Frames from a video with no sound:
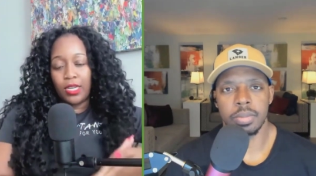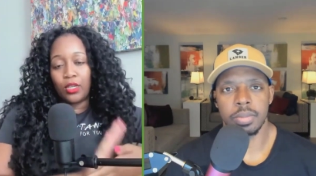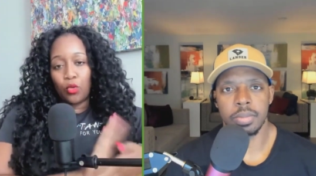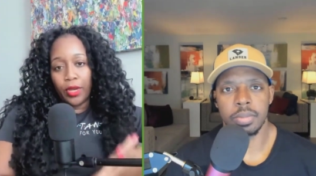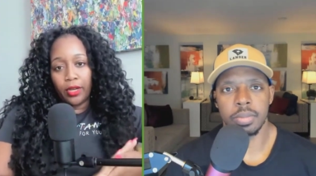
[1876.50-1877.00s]

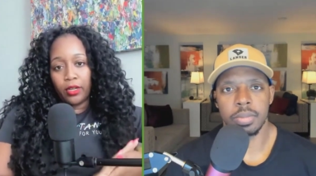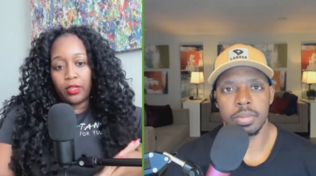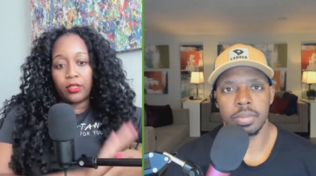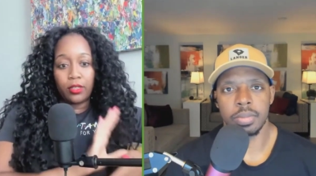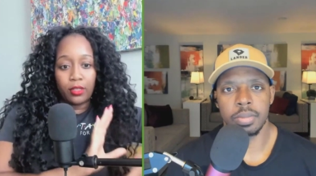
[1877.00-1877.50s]
Speaker 1: need
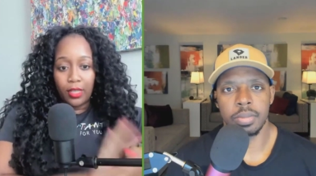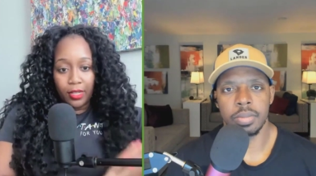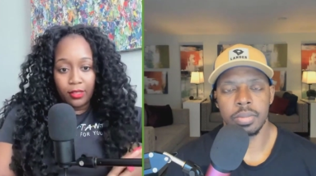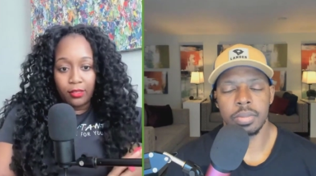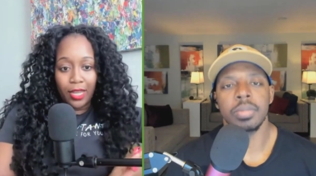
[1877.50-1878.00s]
quicker
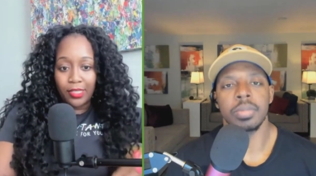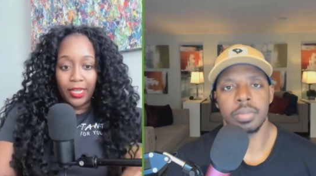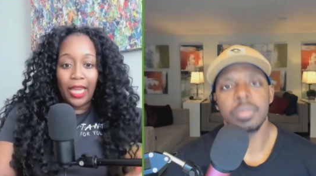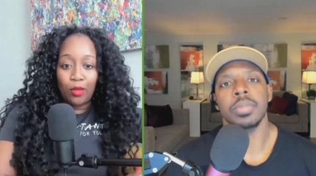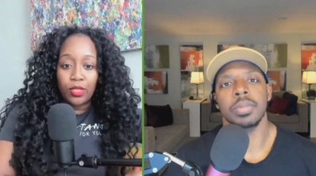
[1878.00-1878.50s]
in
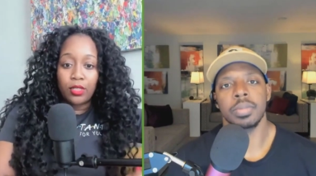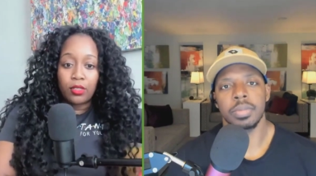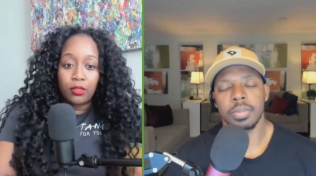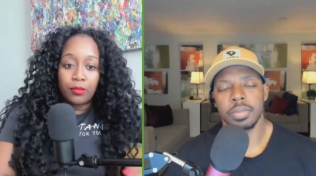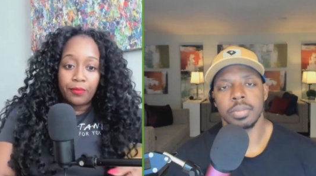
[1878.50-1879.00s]
as an
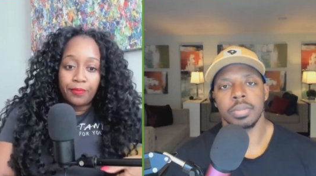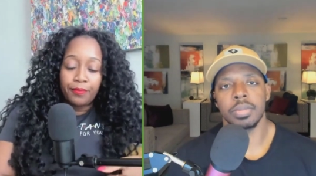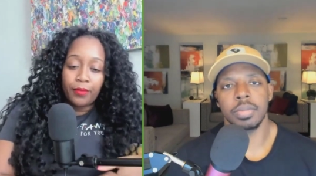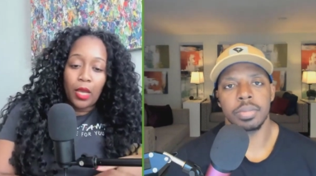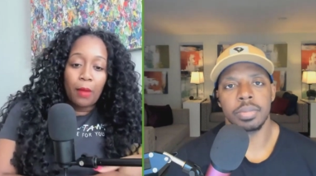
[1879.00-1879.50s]
accountant?
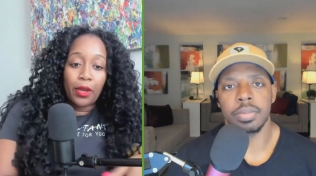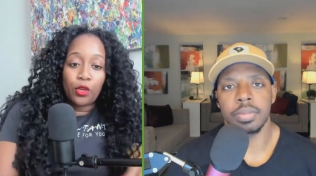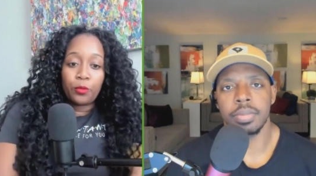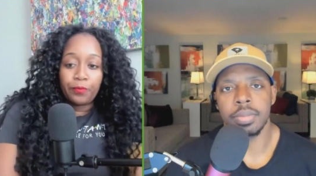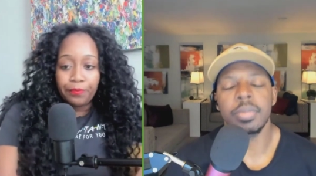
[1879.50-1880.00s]
How
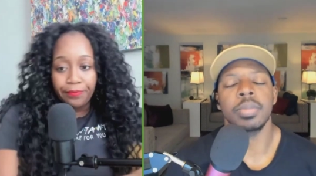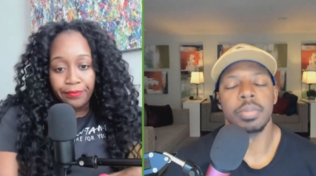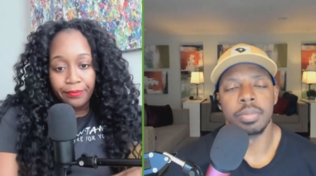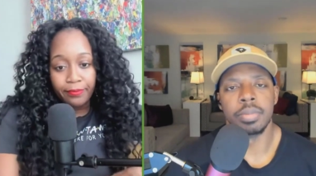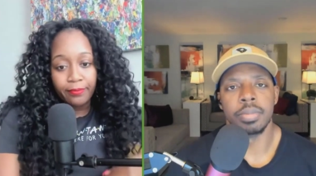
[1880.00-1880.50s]
about you?
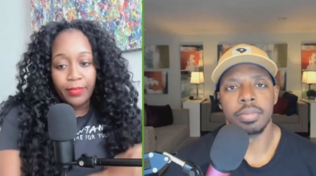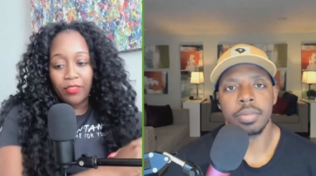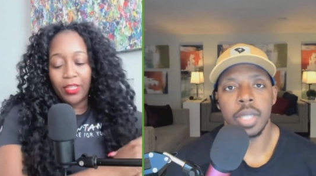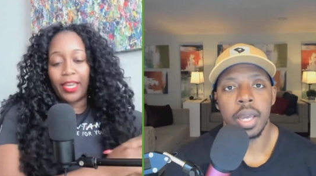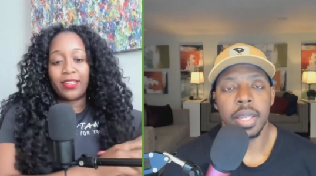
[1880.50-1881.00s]

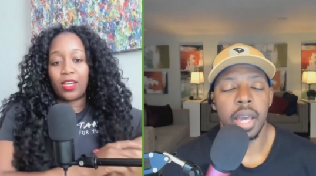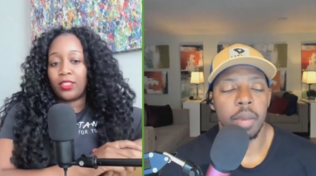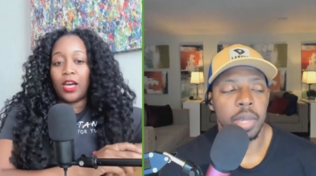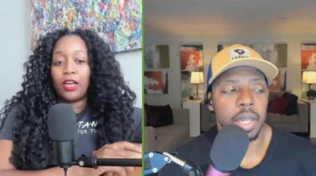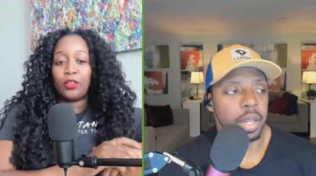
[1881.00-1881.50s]
I feel like I
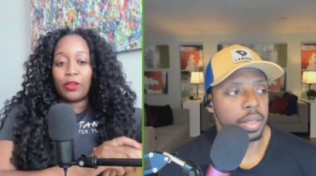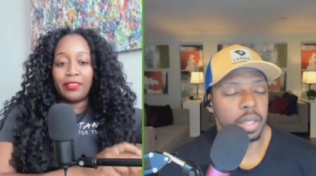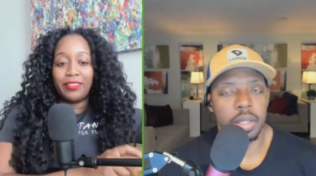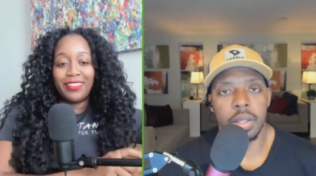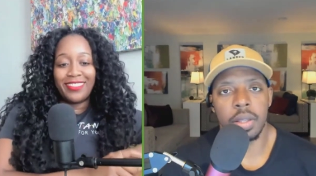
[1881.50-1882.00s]
yeah, I mean, I
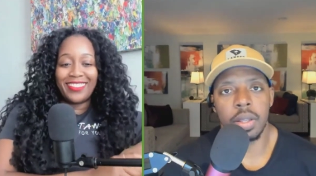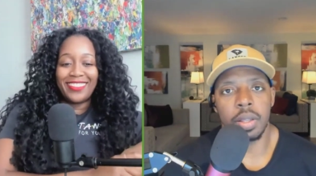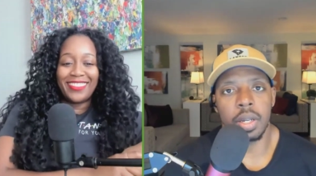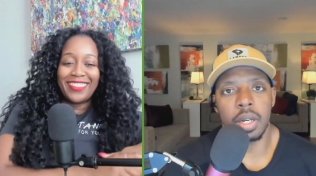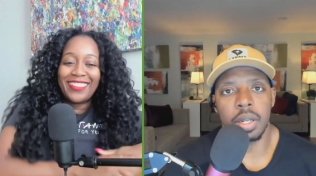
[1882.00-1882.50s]
think the,
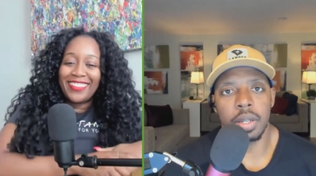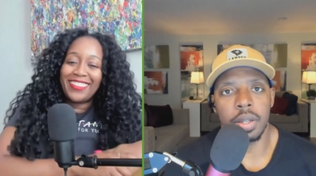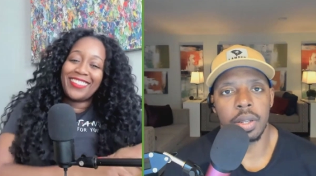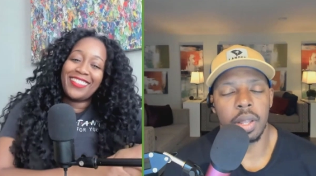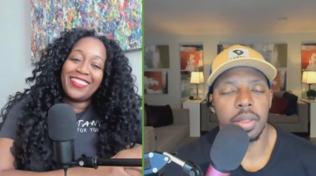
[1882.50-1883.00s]
Speaker 2: the
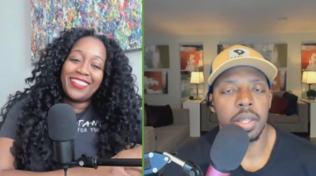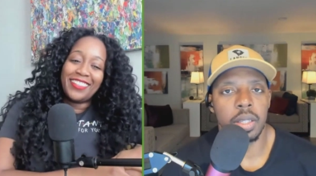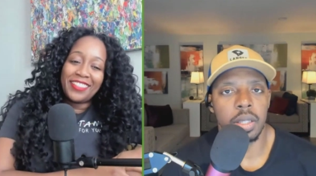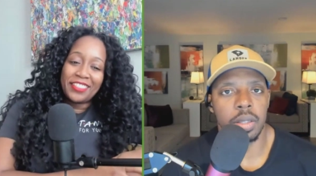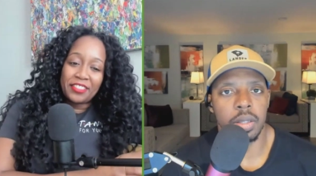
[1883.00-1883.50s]
uh, I
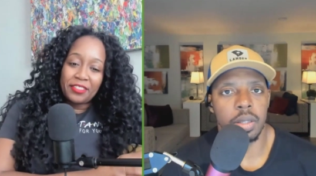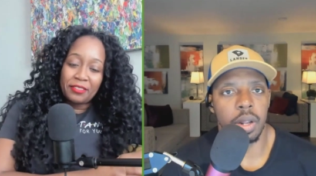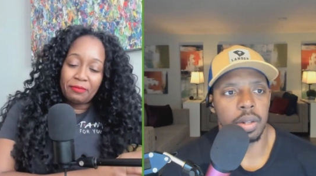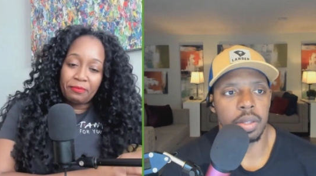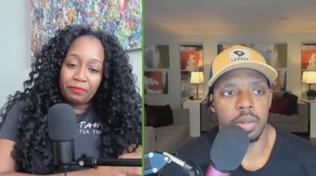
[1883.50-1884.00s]
think the,
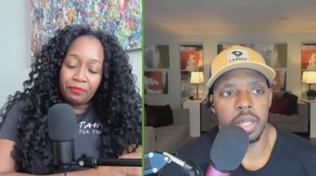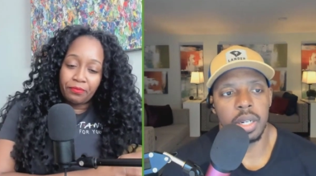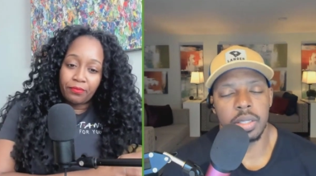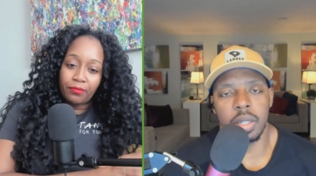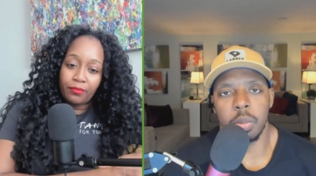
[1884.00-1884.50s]
the
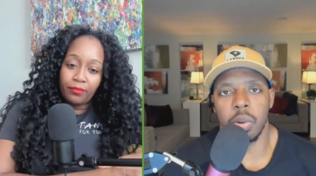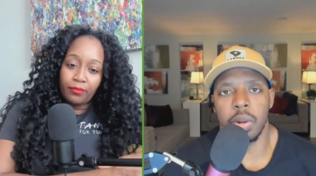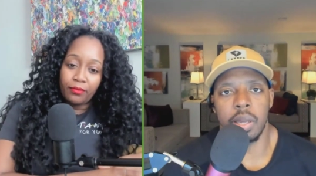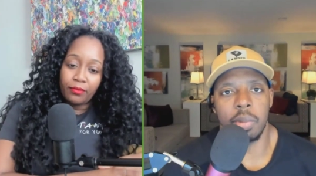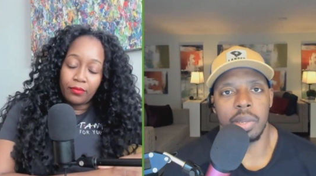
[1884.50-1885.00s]
getting to the
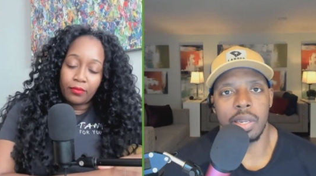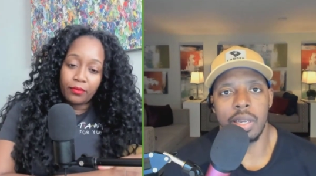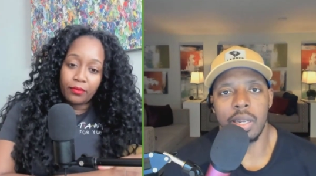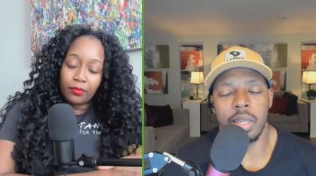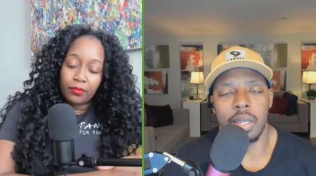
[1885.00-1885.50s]
point. I mean,
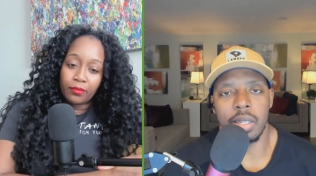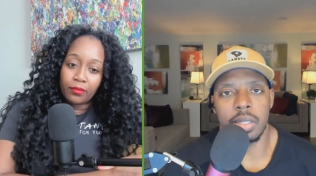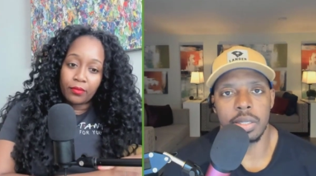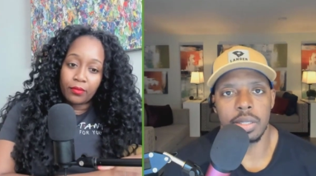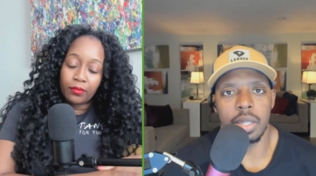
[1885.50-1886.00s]
it
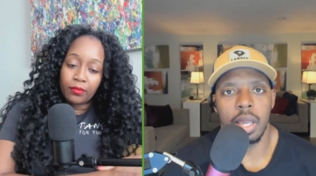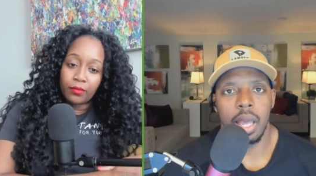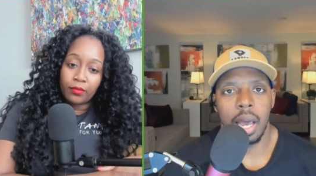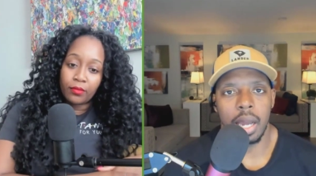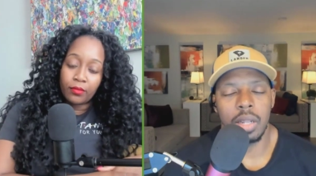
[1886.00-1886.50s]
is
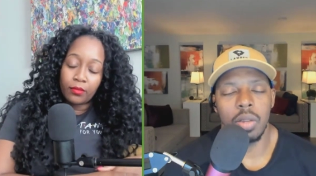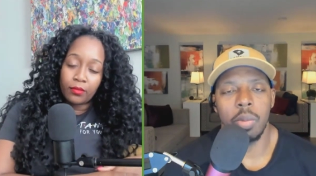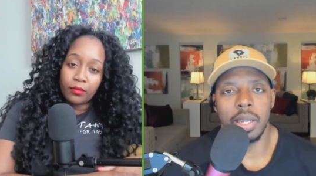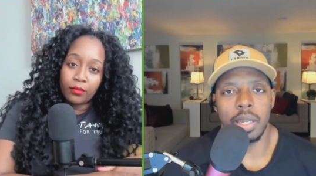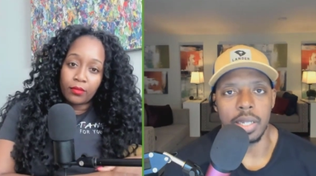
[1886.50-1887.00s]
how do you
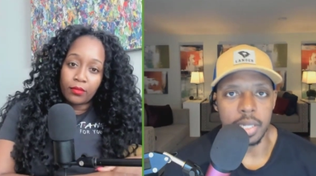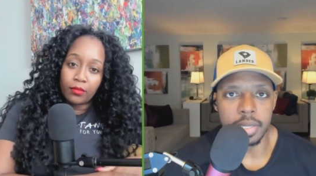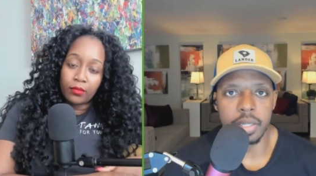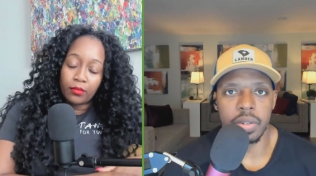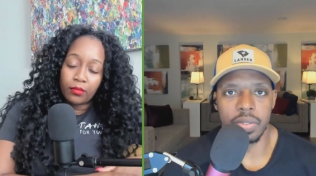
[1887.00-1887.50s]
make it
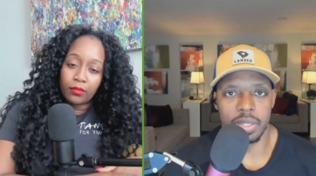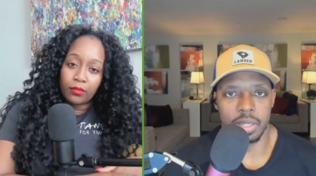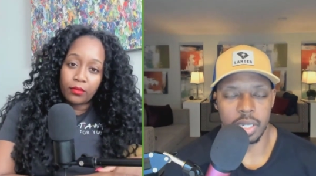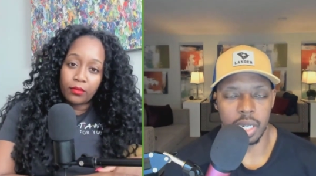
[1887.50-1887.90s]
easier for your